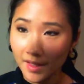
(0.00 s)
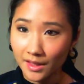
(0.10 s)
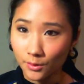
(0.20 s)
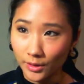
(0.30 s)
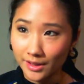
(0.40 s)

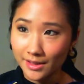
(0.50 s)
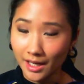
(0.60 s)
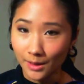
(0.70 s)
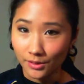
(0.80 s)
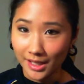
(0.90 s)
in the winter
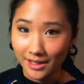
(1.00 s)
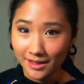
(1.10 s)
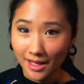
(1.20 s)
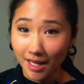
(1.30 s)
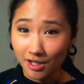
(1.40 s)
time when I
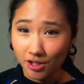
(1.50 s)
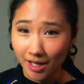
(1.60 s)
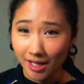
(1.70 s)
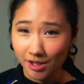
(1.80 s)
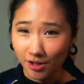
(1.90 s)
need that extra
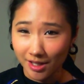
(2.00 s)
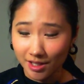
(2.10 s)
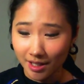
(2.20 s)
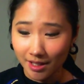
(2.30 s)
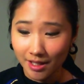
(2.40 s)

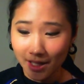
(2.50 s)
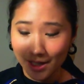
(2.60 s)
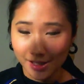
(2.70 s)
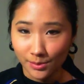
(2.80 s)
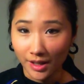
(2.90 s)
hydration
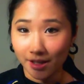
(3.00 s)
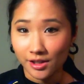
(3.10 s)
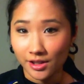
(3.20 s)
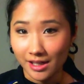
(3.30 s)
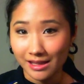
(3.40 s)
to put
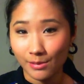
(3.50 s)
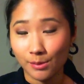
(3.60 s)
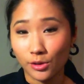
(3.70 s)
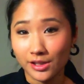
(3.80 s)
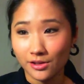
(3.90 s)
underneath my
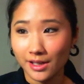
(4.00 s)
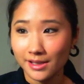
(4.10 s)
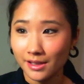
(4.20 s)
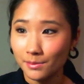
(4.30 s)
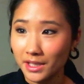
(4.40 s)

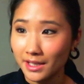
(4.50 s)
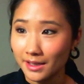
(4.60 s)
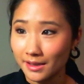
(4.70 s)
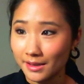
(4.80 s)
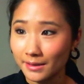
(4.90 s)
moisturizer,
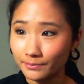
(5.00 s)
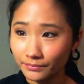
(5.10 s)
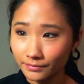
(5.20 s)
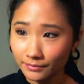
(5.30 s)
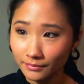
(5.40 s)
because
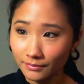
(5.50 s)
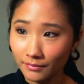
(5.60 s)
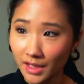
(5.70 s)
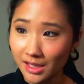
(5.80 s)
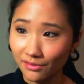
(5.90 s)

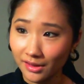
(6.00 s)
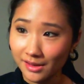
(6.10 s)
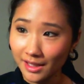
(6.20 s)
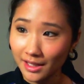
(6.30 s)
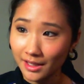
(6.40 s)
this
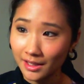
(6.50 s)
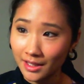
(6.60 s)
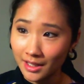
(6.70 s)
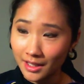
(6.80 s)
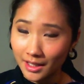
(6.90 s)
feels like
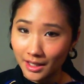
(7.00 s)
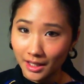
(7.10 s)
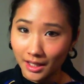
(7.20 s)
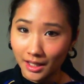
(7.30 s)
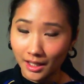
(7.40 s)

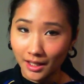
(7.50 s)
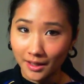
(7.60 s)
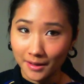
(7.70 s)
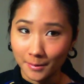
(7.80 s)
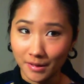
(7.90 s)

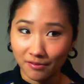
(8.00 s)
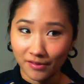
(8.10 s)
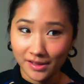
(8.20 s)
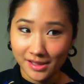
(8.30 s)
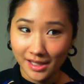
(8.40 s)
it
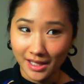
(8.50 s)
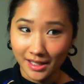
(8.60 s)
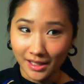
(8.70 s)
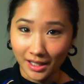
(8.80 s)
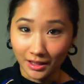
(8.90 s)
feels
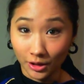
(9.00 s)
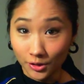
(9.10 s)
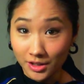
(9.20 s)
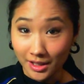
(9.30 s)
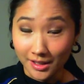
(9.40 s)
like a
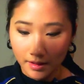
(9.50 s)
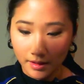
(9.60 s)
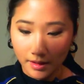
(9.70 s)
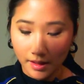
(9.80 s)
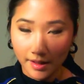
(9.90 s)
lotion.
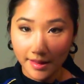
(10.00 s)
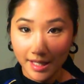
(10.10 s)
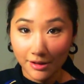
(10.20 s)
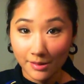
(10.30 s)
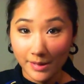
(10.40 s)
I
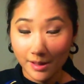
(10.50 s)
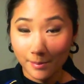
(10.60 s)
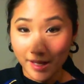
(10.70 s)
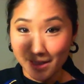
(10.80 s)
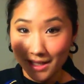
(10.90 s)
think it would be
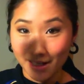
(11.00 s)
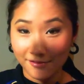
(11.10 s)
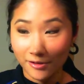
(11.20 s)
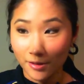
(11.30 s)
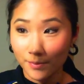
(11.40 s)
amazing
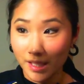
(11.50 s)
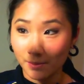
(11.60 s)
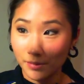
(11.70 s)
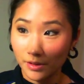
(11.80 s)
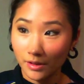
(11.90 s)
for
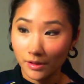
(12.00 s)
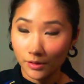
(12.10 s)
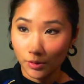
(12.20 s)
people